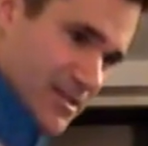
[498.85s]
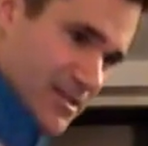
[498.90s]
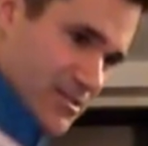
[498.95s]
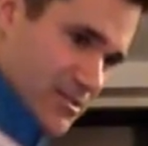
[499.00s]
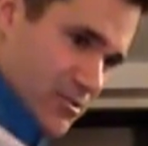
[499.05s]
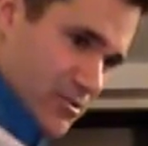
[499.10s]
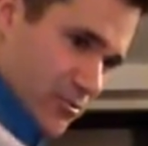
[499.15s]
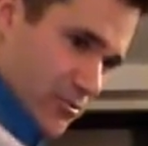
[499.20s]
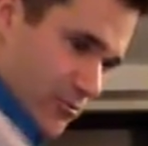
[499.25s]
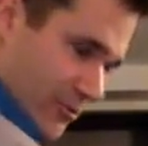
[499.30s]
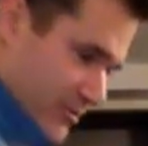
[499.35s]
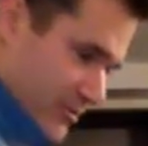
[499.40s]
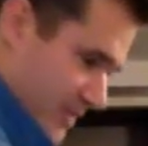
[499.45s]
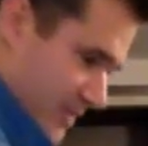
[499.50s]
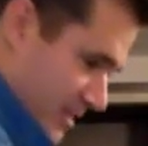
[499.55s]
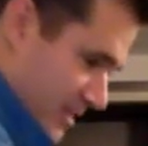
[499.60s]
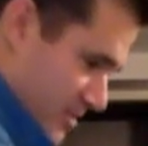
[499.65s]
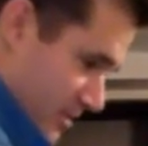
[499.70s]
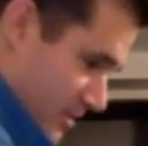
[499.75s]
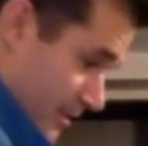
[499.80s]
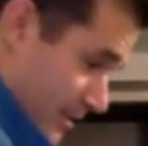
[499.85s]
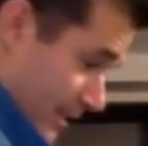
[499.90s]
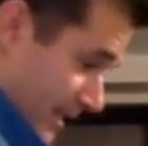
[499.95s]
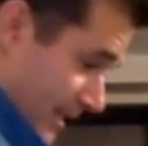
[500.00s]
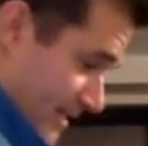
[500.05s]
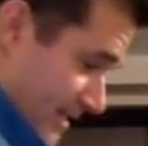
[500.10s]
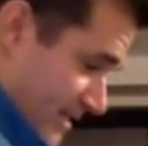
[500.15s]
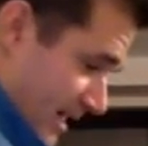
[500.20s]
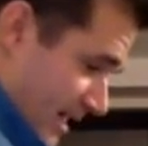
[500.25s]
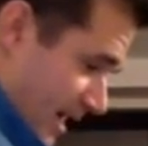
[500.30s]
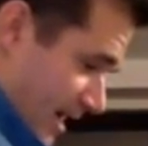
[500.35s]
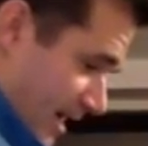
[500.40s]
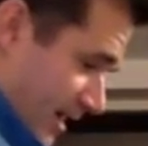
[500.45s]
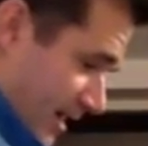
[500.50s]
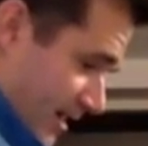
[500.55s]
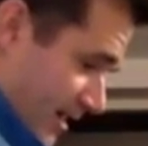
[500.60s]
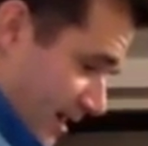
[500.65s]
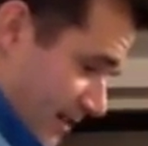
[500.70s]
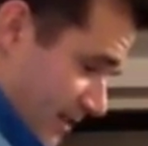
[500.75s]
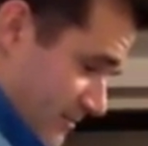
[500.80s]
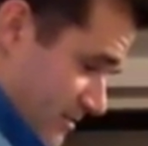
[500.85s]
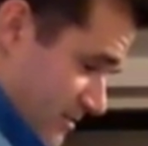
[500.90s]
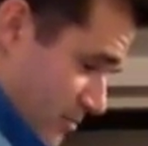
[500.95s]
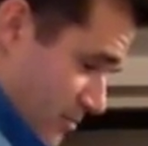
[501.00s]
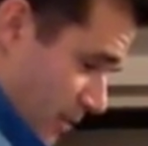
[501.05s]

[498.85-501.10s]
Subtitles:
external rotation and it's high, I have two